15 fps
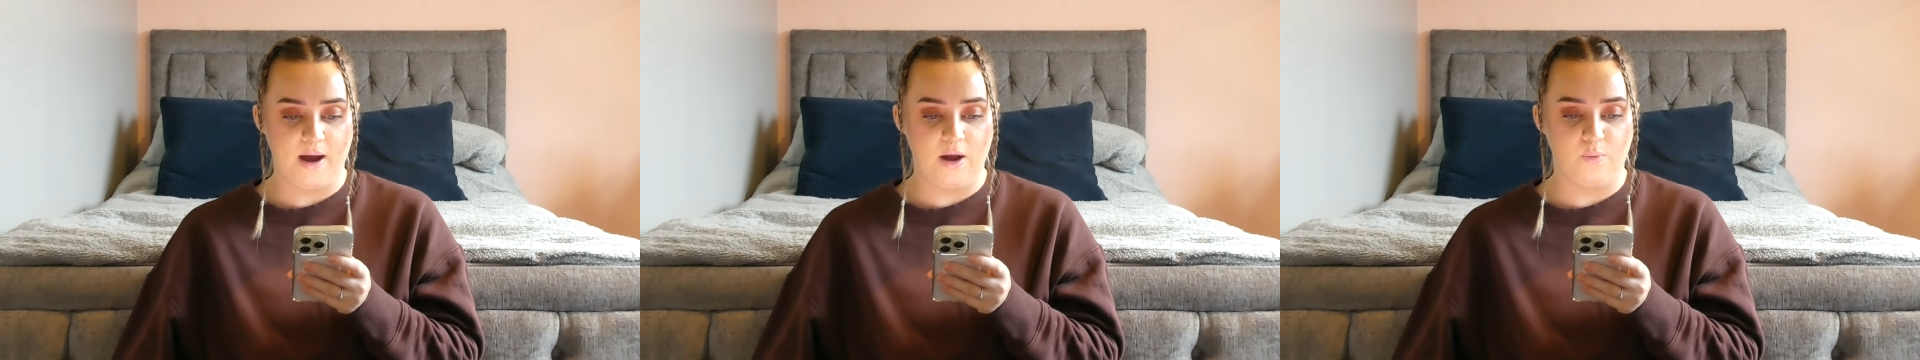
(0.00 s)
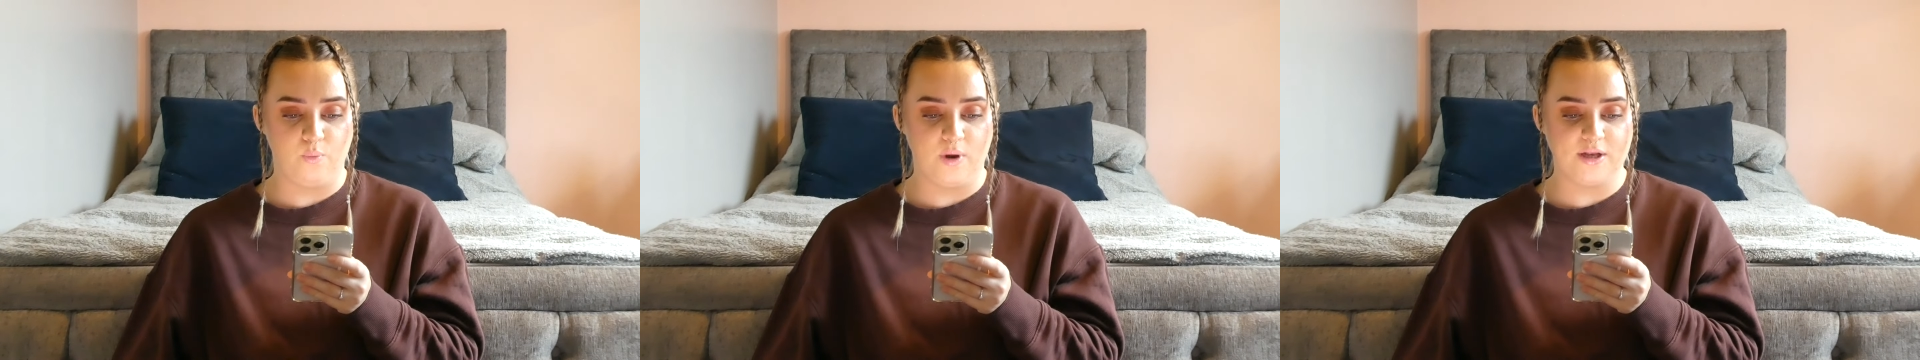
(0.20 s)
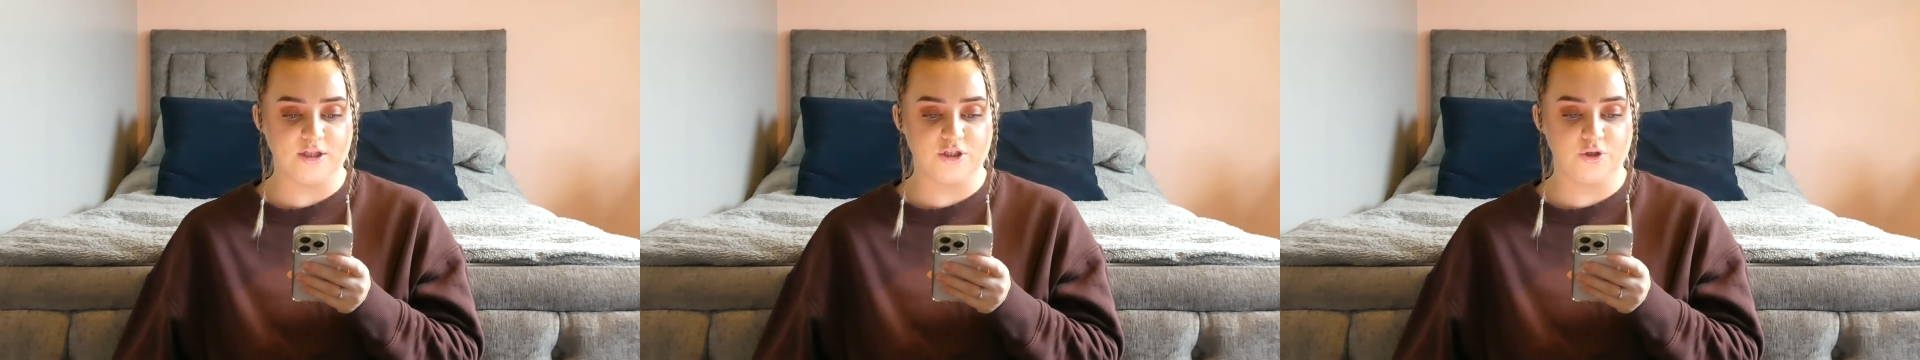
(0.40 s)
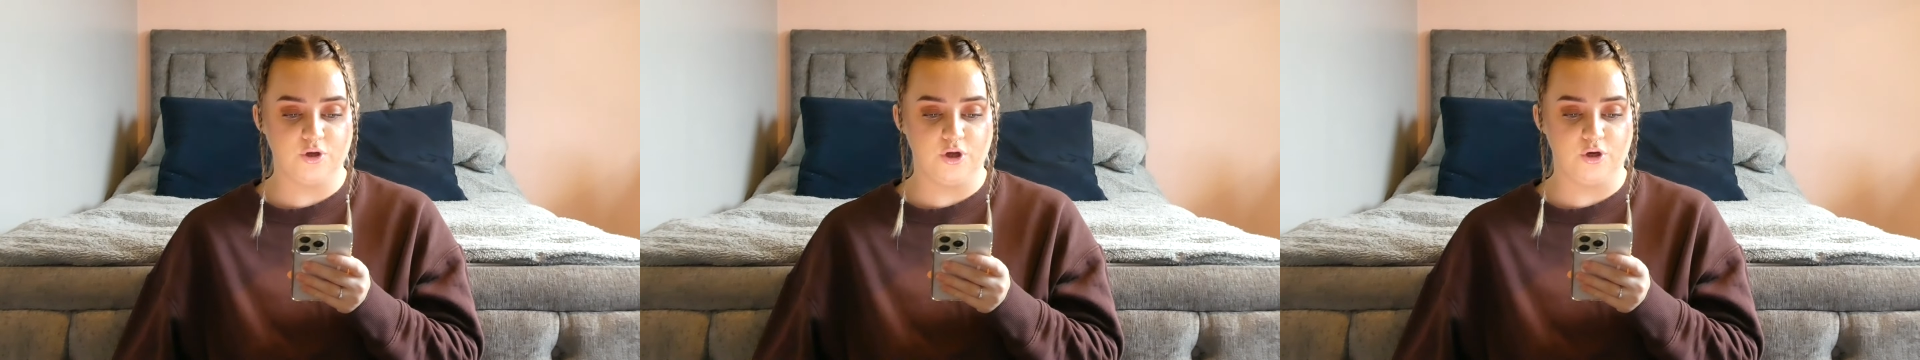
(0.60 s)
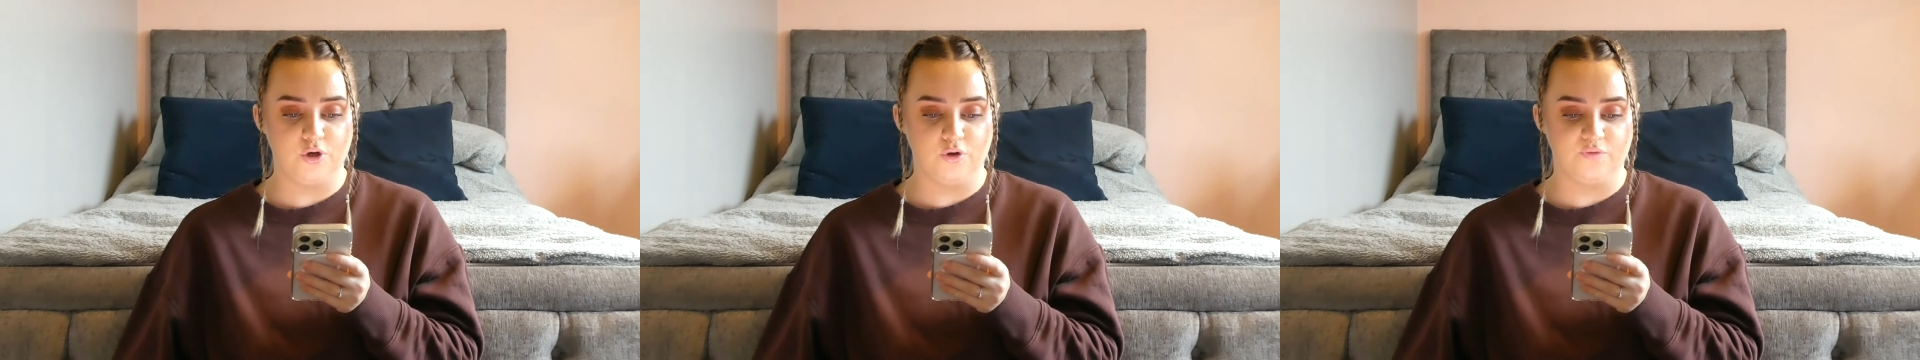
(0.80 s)
I went to
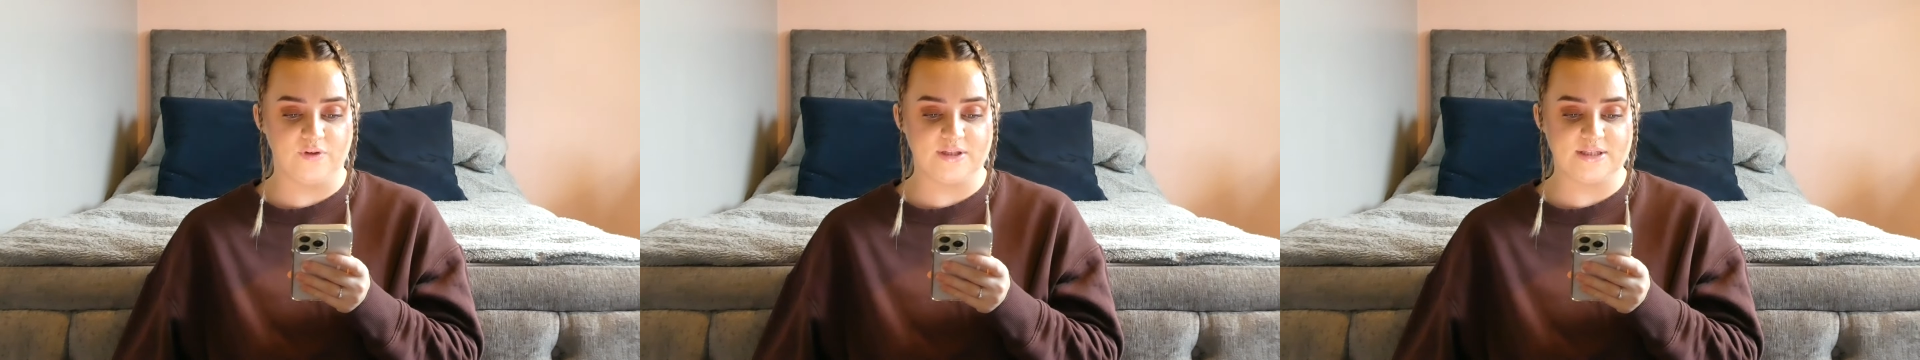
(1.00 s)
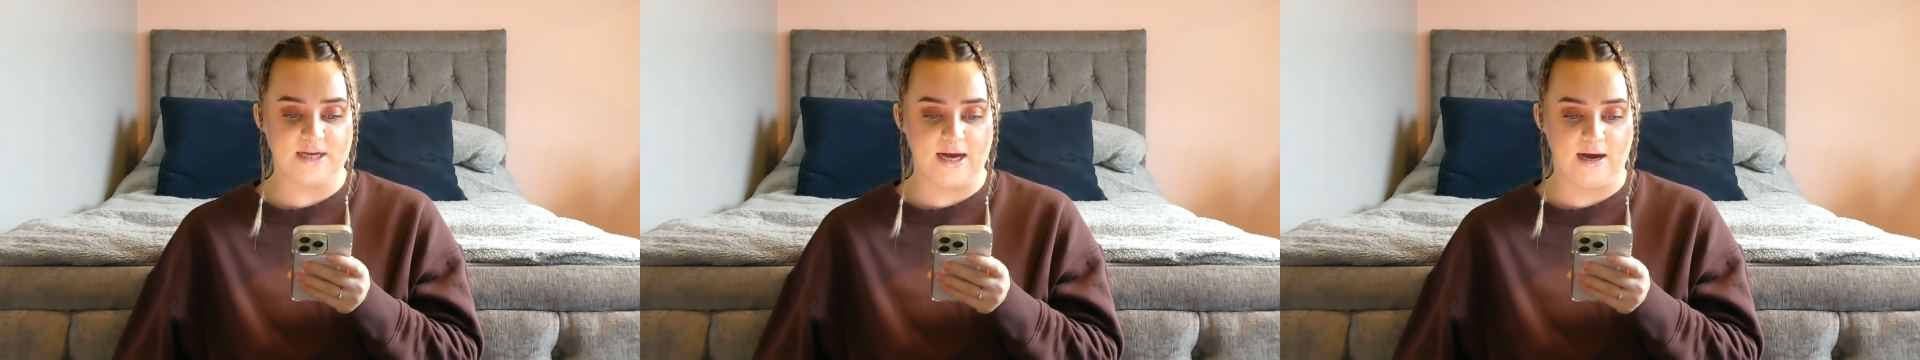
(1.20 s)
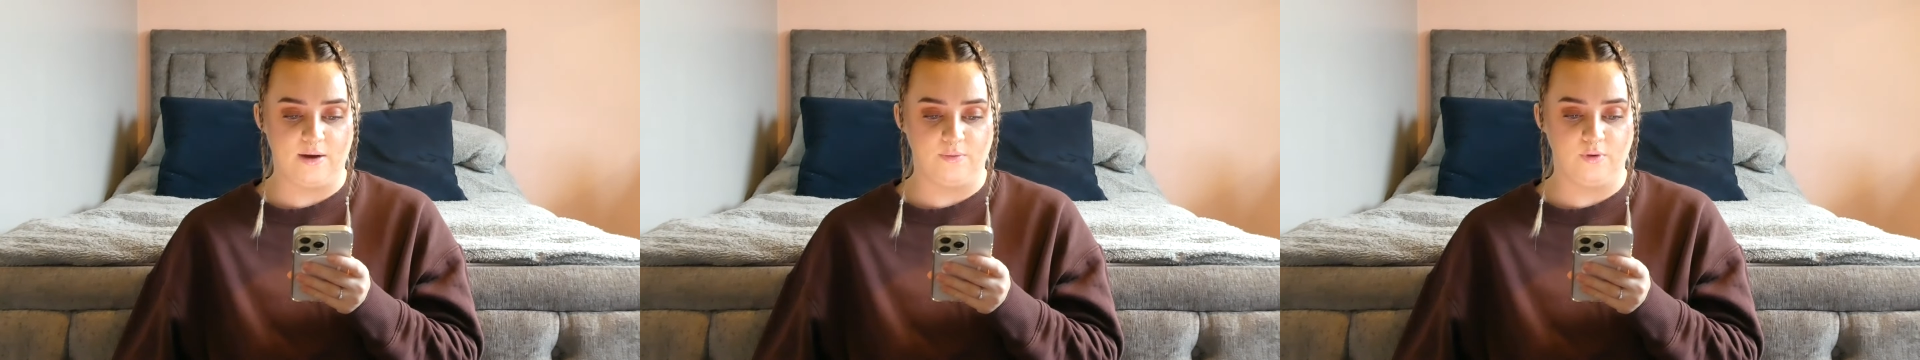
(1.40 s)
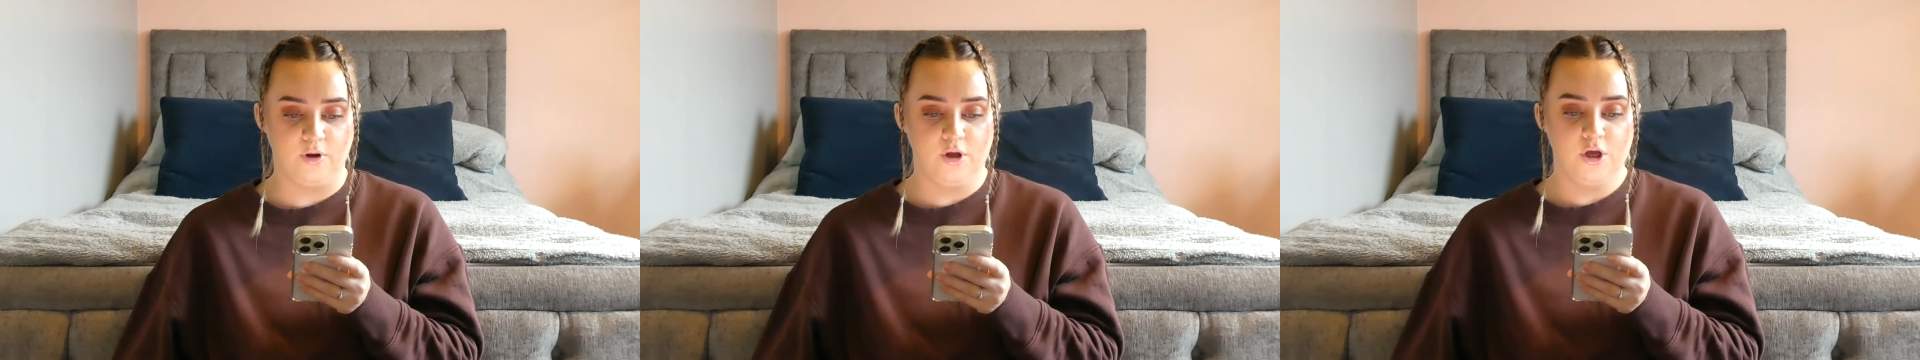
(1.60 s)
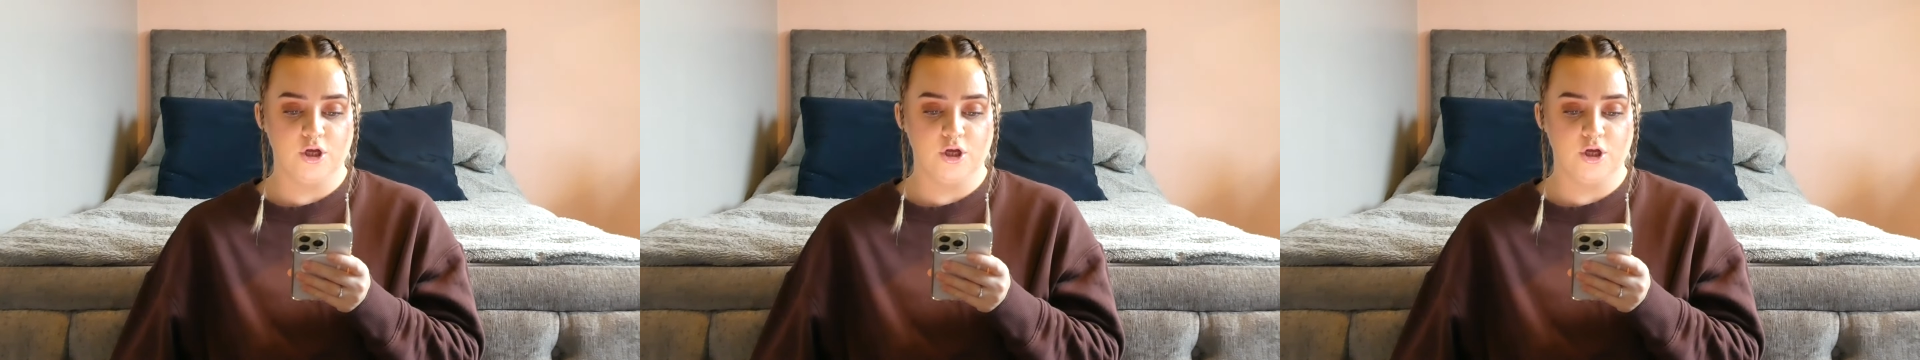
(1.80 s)
another town